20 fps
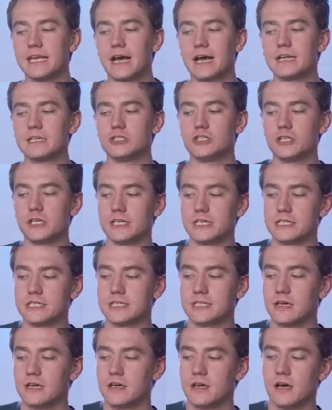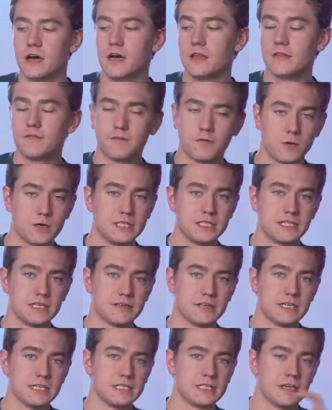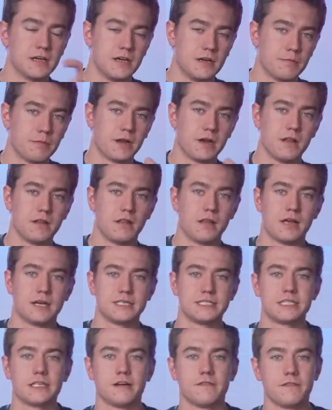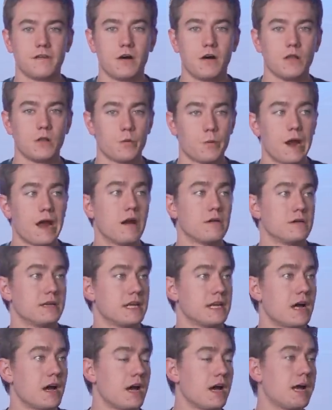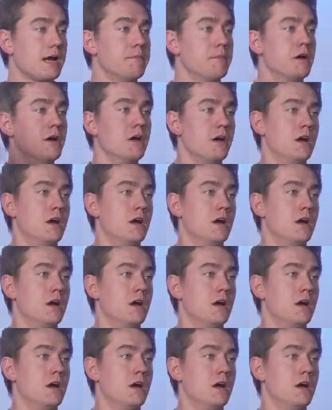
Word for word: not just on the 40 series, but on a lot of stuff all around. And I'm